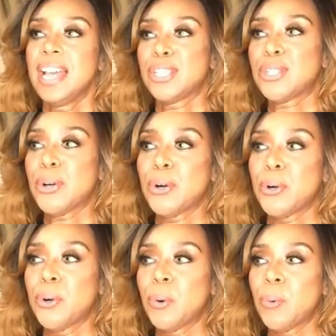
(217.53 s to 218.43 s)

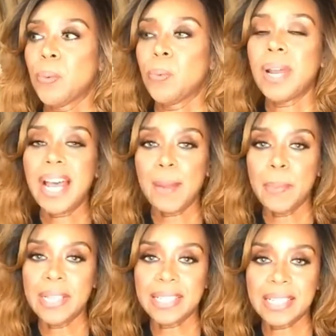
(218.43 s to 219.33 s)
So what
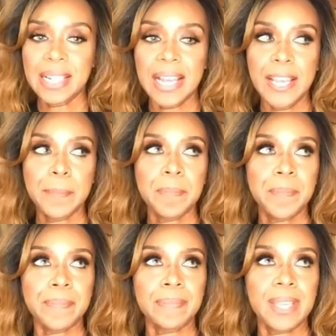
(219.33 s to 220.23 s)
happens is, like,
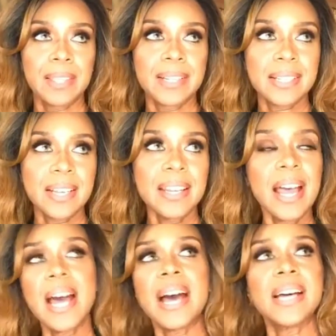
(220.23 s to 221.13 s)
the sun
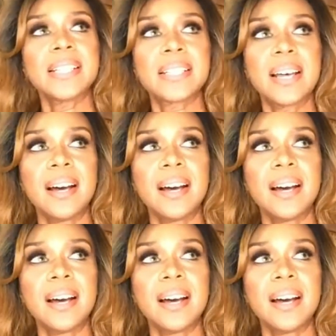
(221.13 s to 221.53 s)
has